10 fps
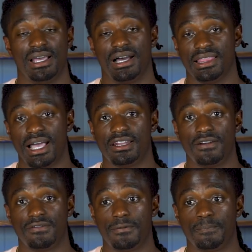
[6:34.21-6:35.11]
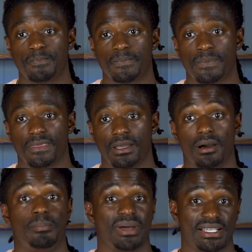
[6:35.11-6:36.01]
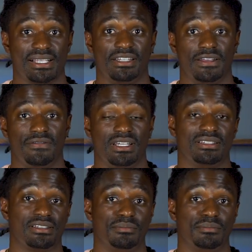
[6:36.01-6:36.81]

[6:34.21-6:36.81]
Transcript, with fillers: A lot of them Uh, pays out dividends.